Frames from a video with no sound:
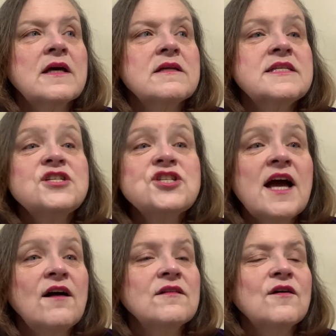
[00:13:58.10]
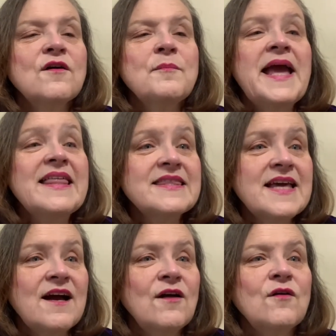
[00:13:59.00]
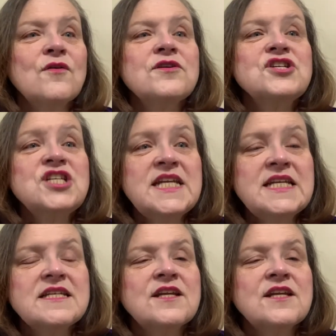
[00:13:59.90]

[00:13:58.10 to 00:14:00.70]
dish towel or a bath towel or a sheet.